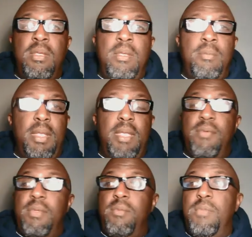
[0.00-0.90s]
but
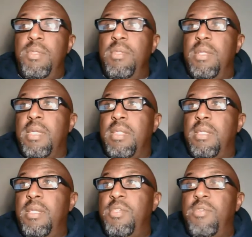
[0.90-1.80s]
even when you look at the
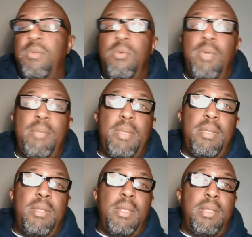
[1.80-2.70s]
issue with women
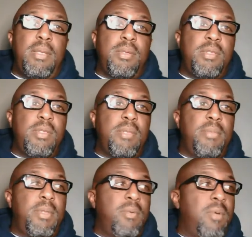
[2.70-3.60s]
in leadership, in
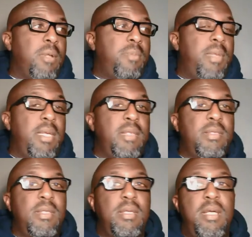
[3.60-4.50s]
the workplace, in
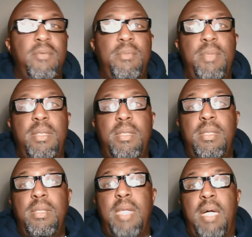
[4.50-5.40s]
the government,
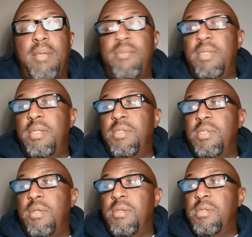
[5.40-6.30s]
and now even in the church,